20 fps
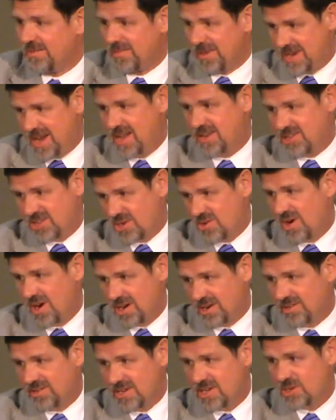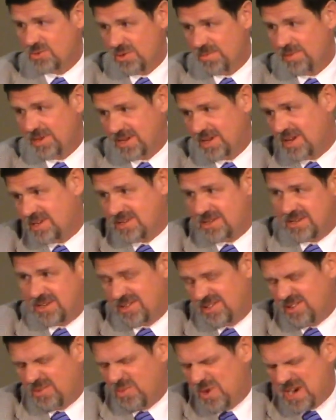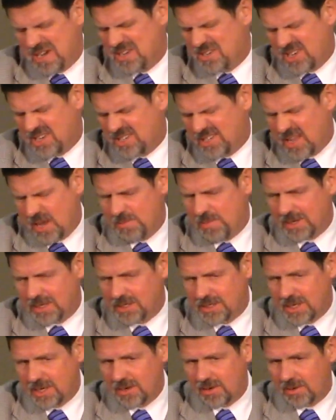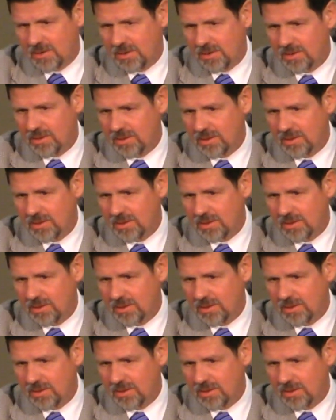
but not so hard on this one because their weakness isn't that big a deal.